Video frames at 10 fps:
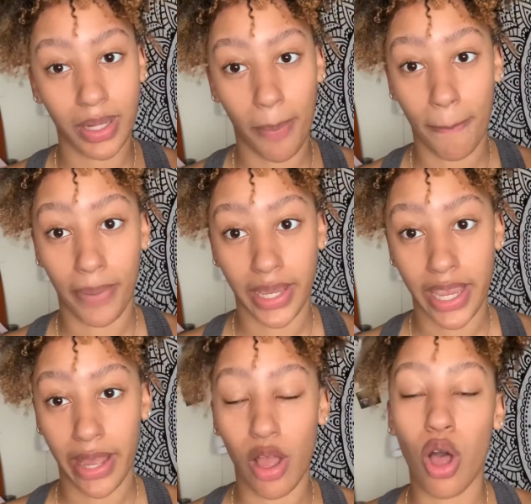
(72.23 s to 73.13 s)
But yeah,
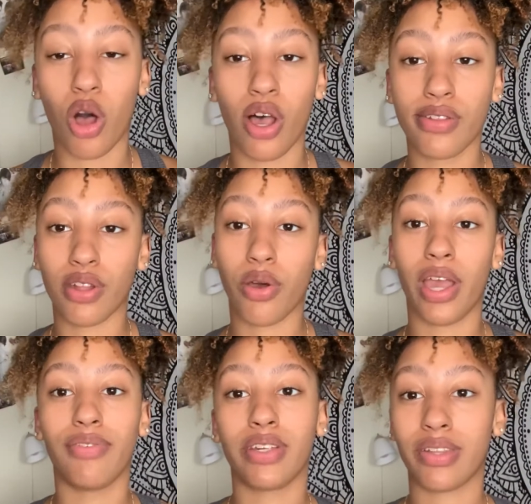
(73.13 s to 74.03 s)
also if
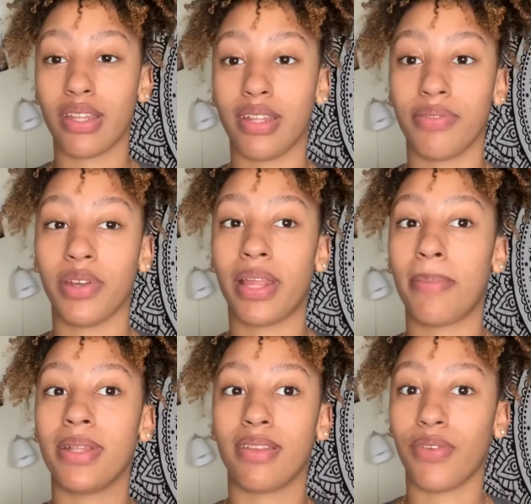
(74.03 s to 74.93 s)
you're seeing this video, that means
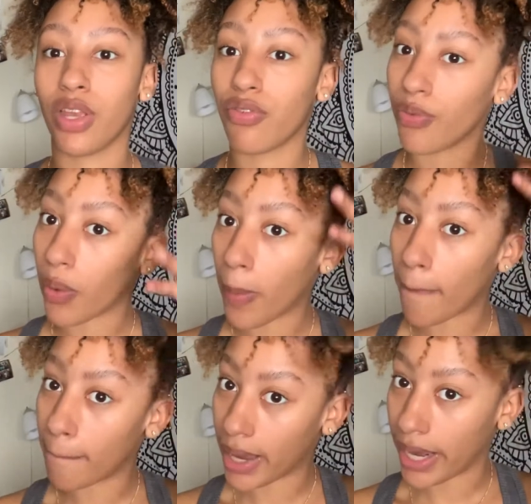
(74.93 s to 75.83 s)
the video for
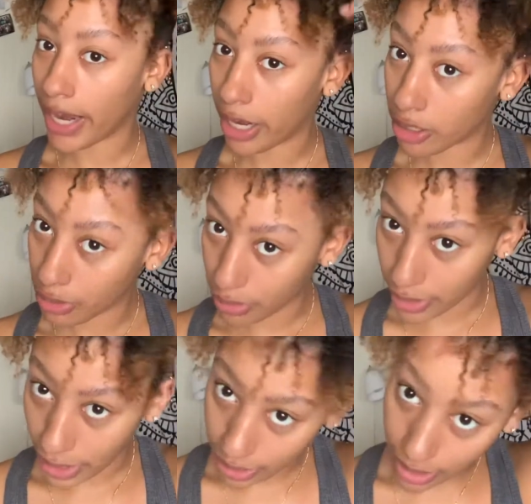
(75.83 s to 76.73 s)
my hair,
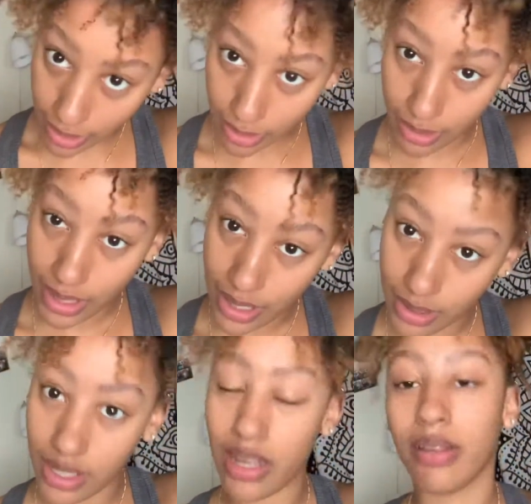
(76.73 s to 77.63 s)
like this
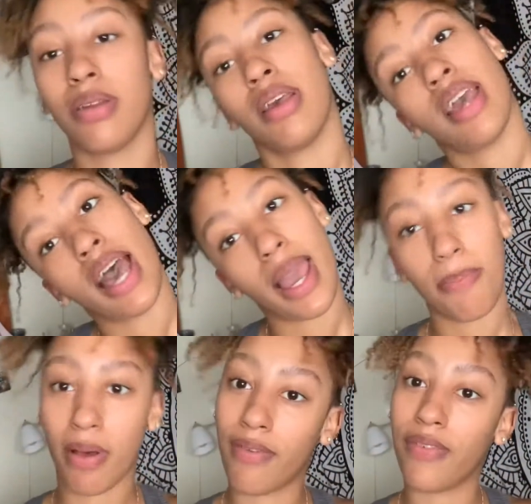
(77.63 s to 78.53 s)
easy high
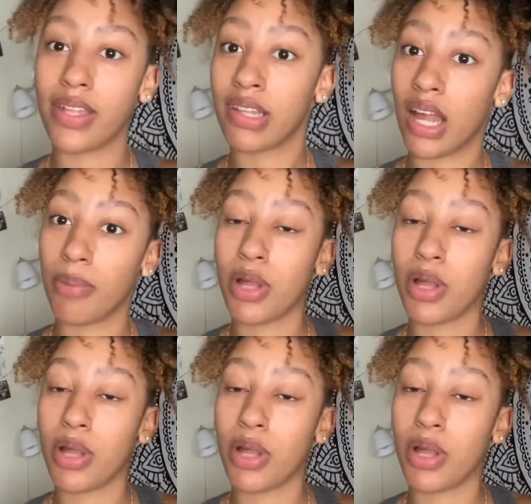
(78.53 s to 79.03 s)
puff, is up.